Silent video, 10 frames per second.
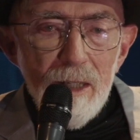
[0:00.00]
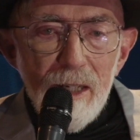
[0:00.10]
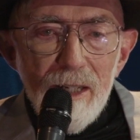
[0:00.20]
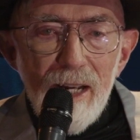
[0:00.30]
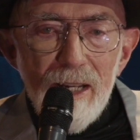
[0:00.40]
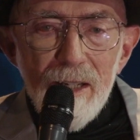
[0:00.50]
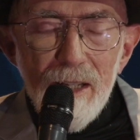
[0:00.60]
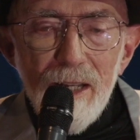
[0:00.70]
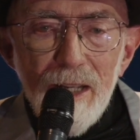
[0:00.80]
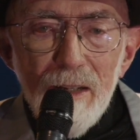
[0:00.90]
And
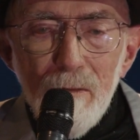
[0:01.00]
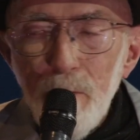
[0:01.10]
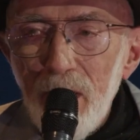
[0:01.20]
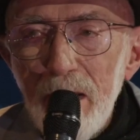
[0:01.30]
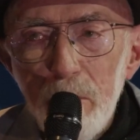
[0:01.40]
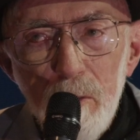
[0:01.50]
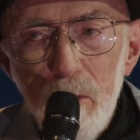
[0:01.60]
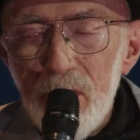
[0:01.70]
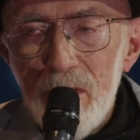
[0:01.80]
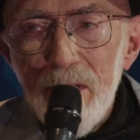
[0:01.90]
Feynman
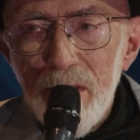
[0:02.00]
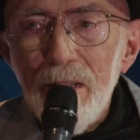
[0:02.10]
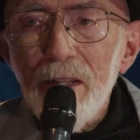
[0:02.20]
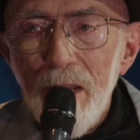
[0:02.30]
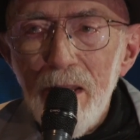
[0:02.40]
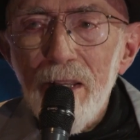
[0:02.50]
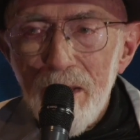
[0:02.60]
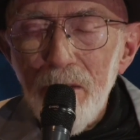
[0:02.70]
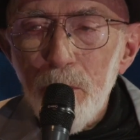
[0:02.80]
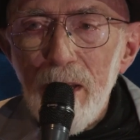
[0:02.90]
was the
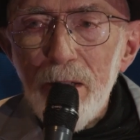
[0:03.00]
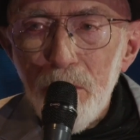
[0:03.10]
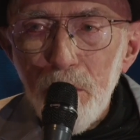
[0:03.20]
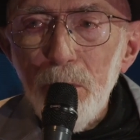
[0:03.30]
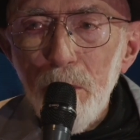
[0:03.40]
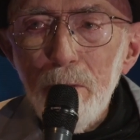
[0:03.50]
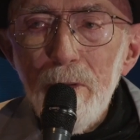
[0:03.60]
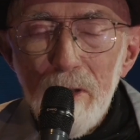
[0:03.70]
great guru